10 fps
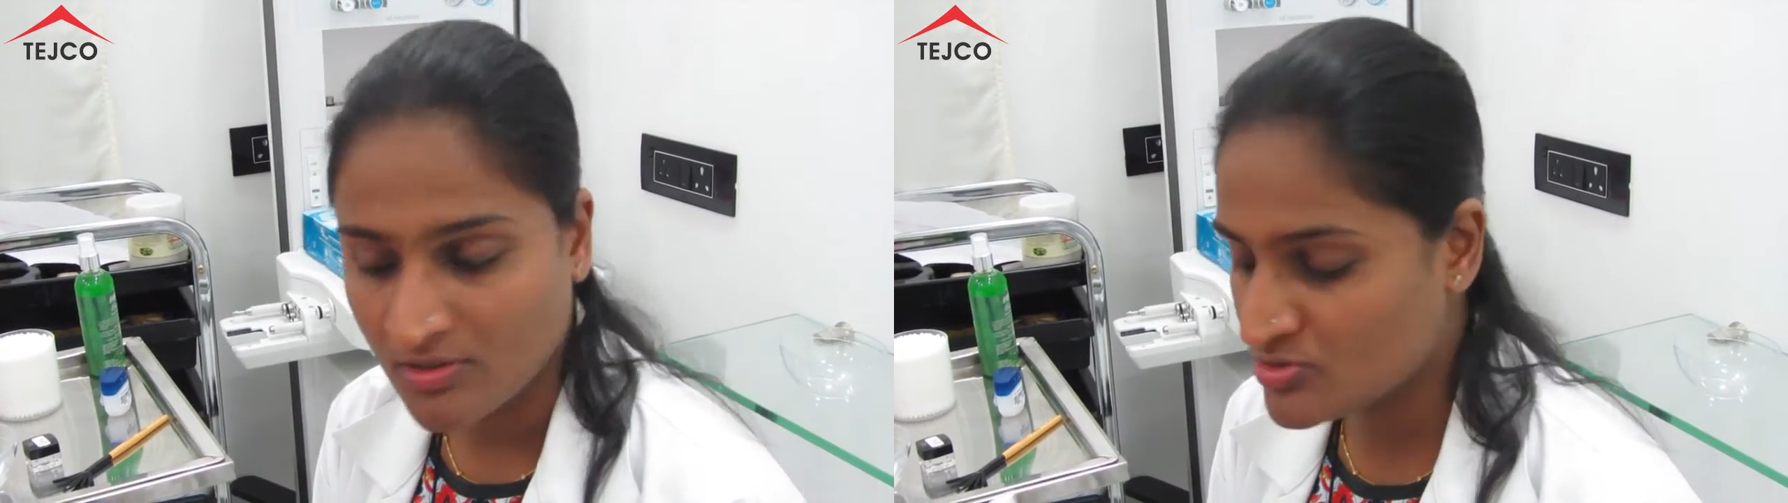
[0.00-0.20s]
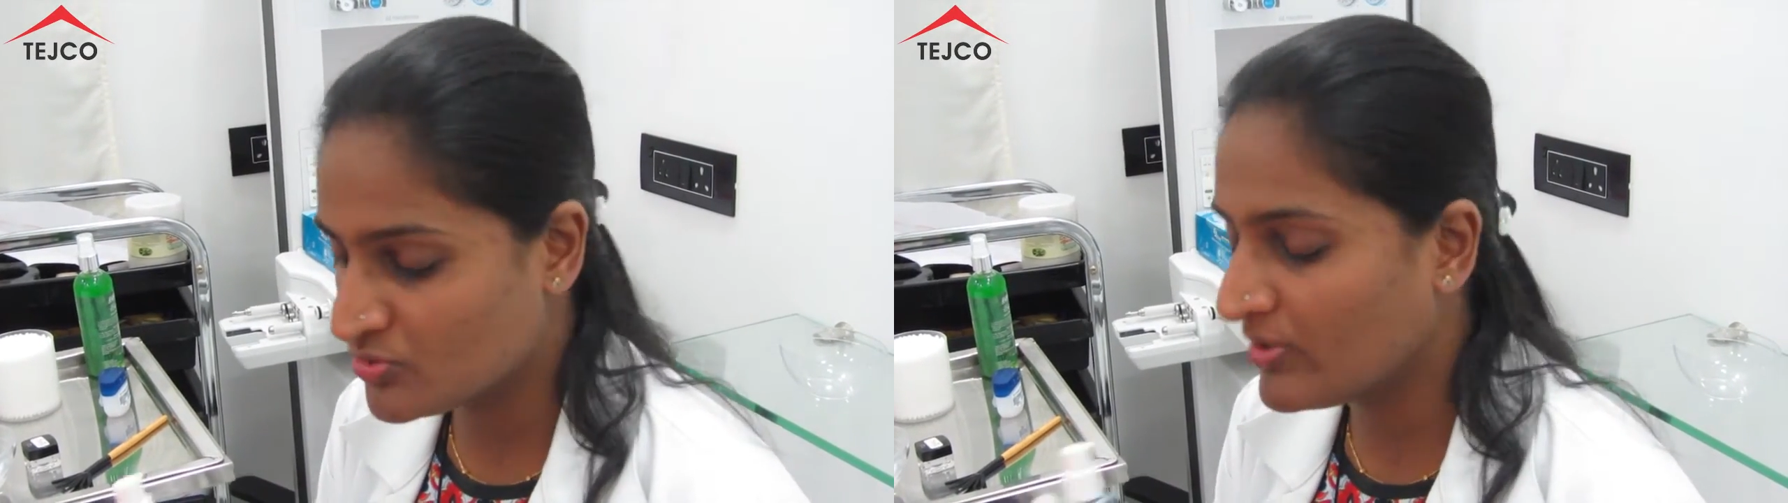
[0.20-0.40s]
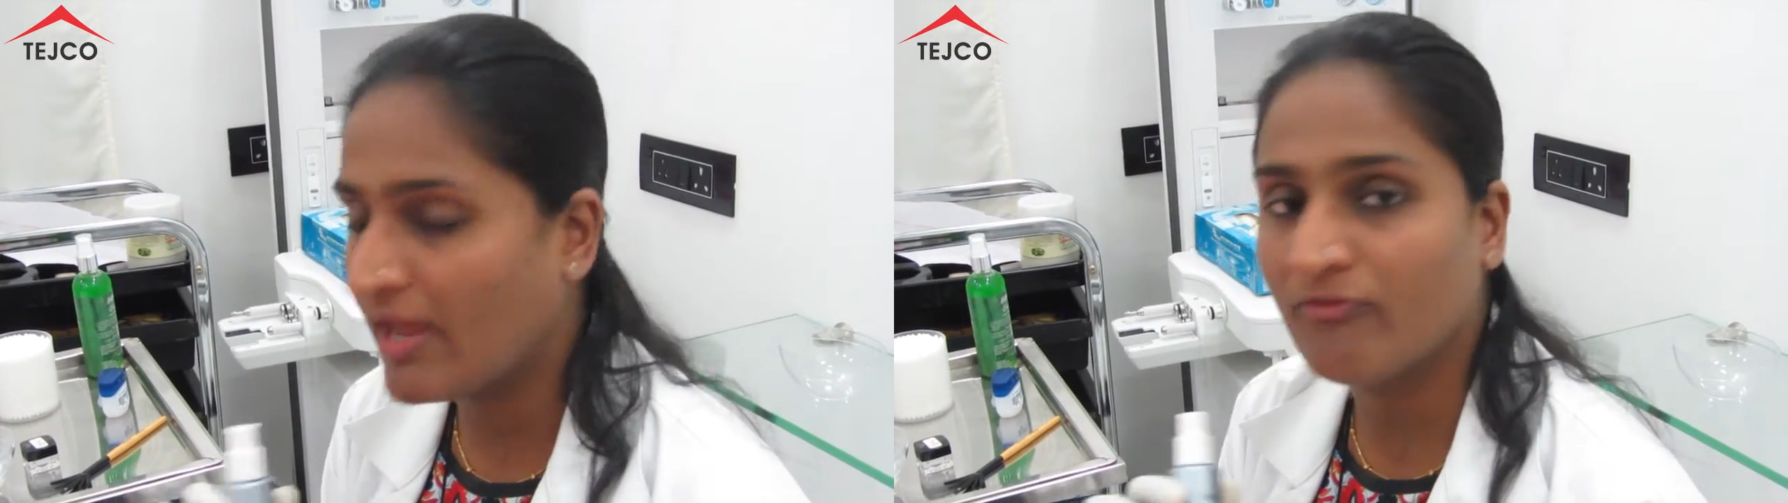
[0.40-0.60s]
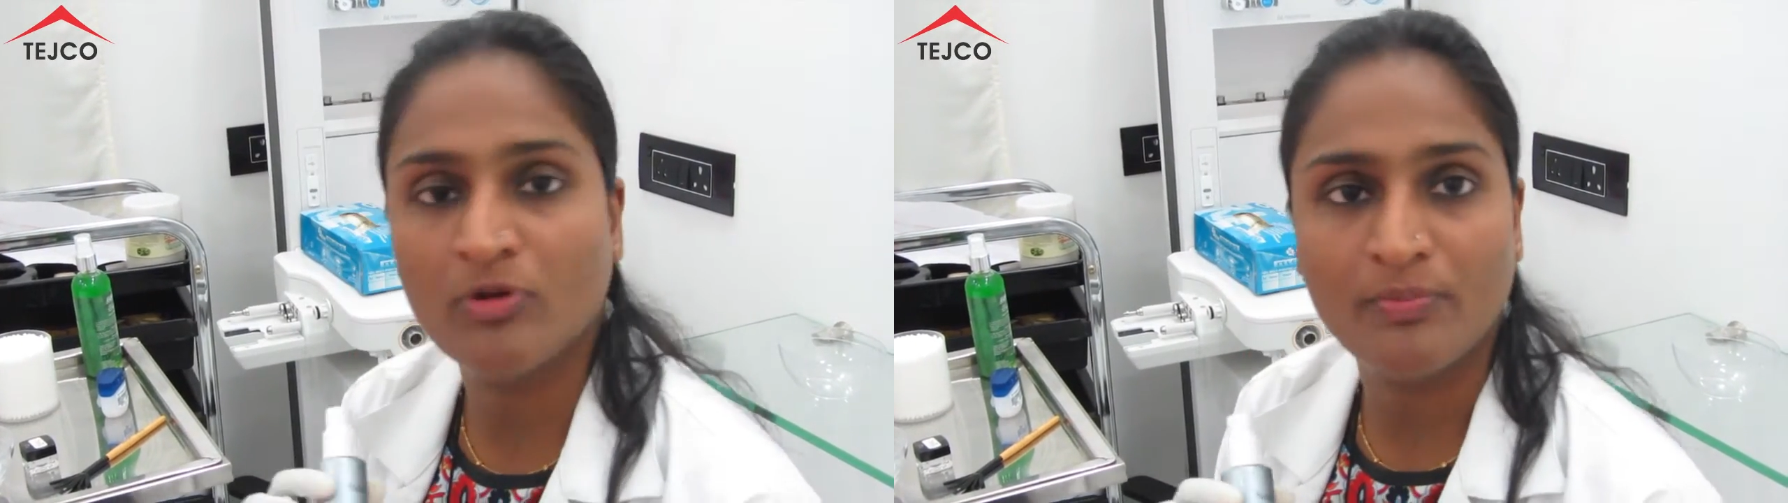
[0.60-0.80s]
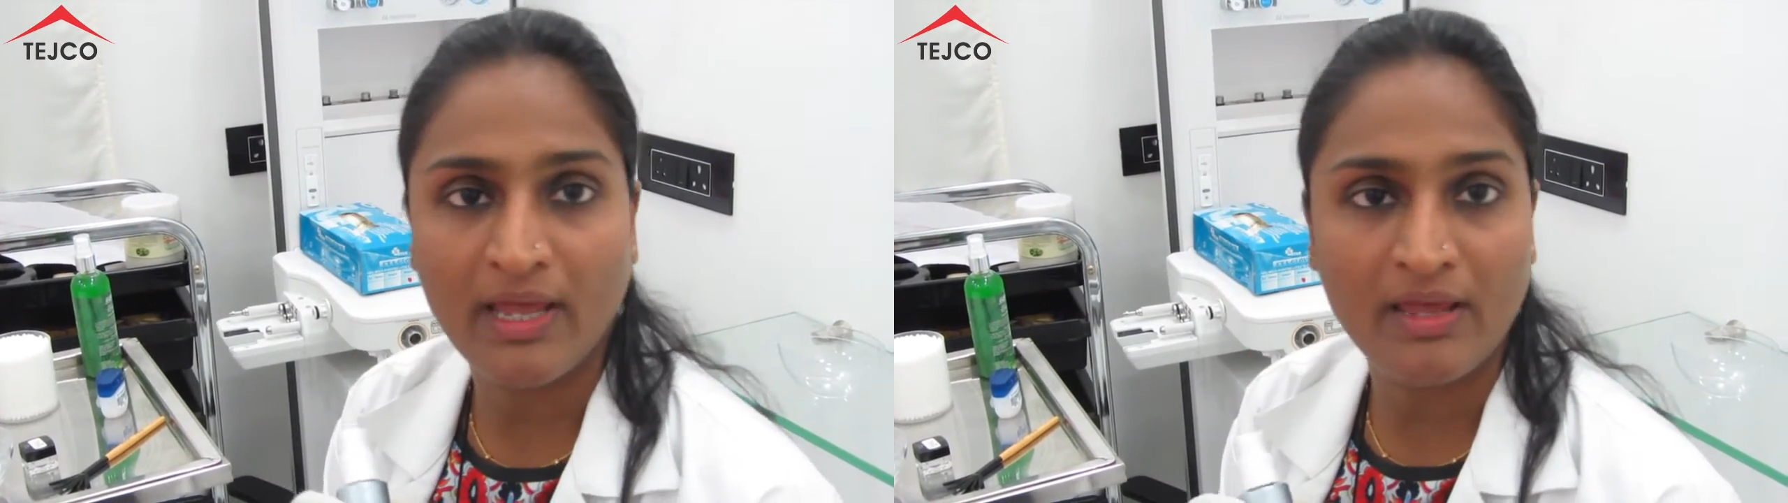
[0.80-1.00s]
So we have to
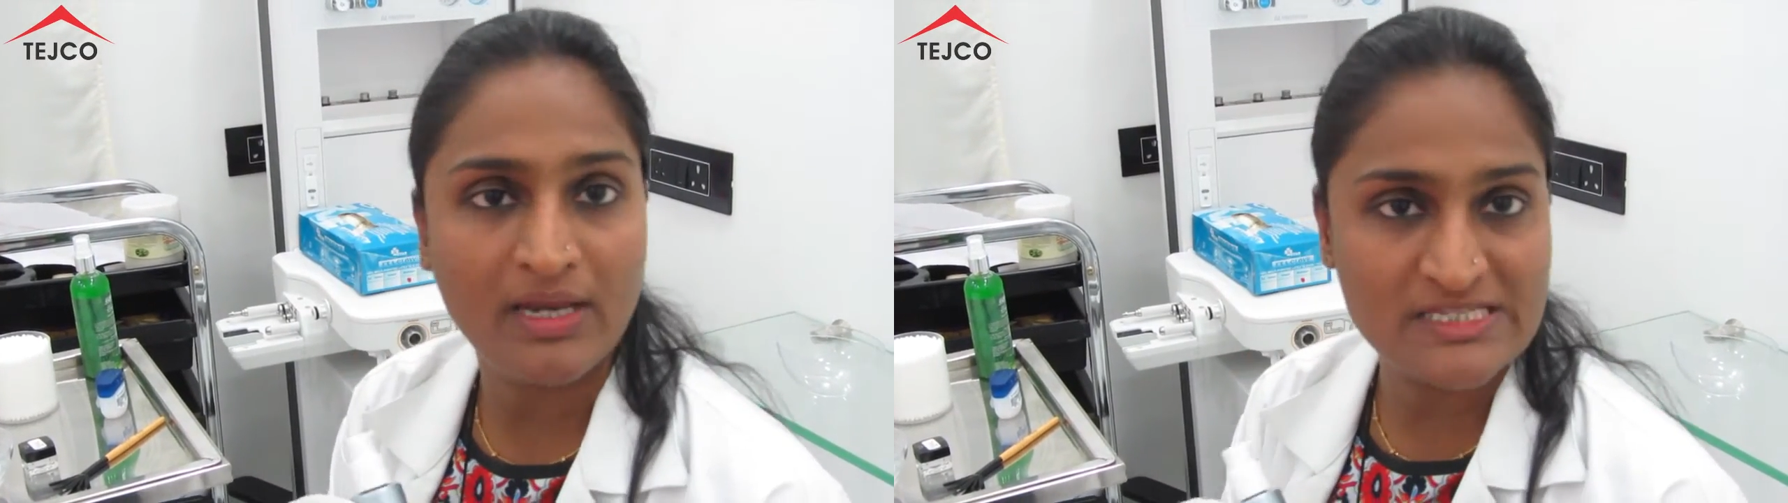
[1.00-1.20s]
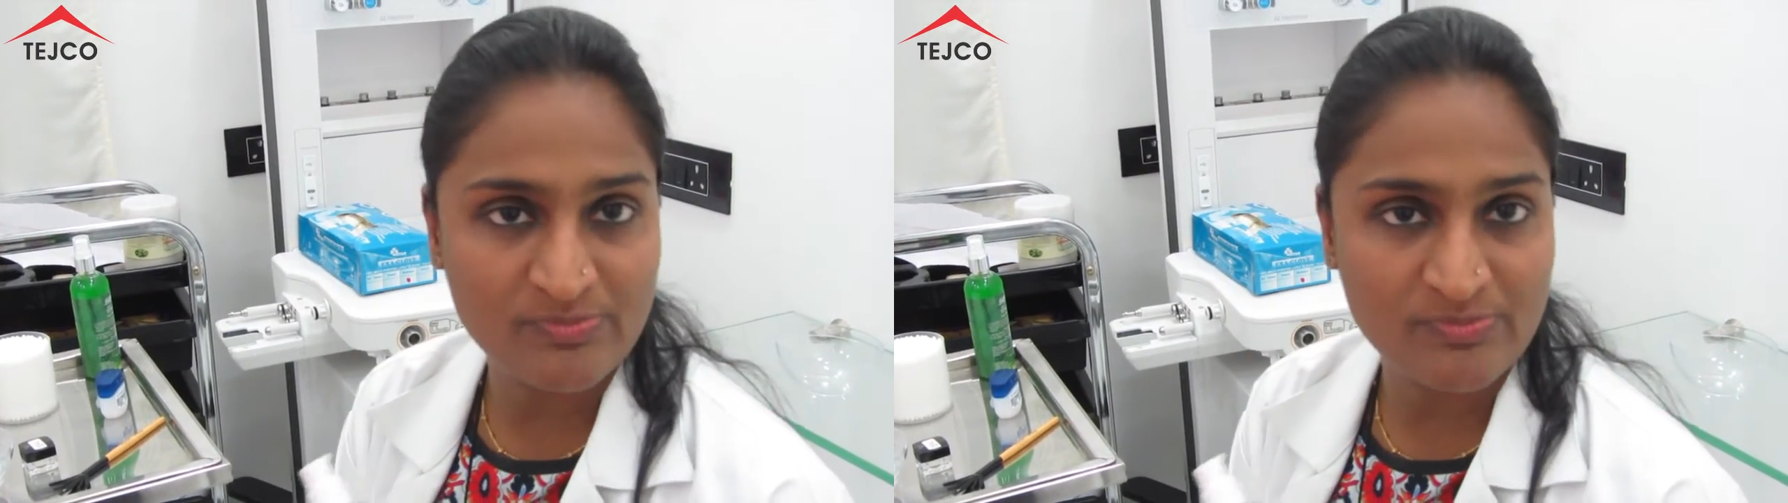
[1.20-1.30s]
apply an